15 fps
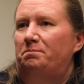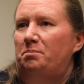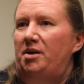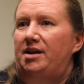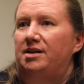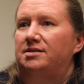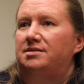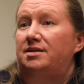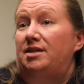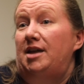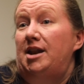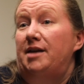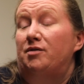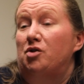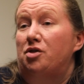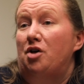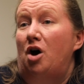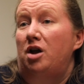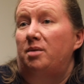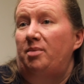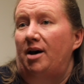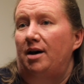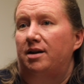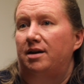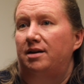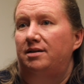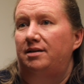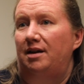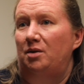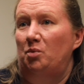because they never thought about
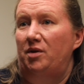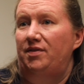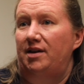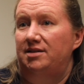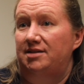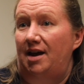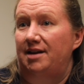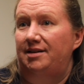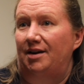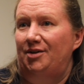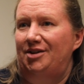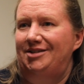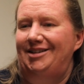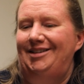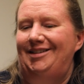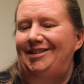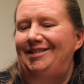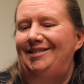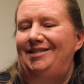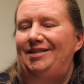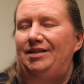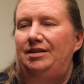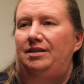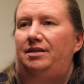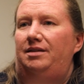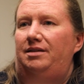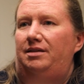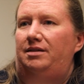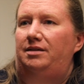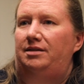it, and when they sat down and did,
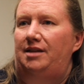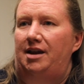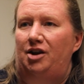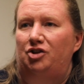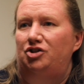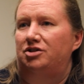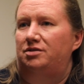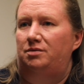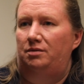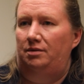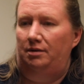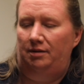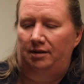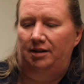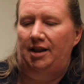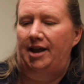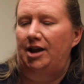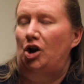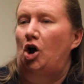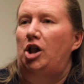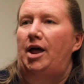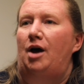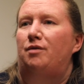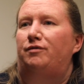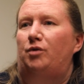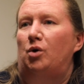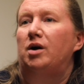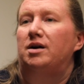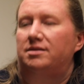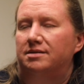they could just lay it all out
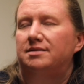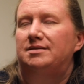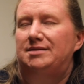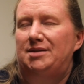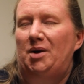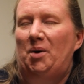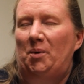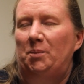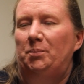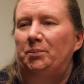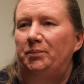for us. So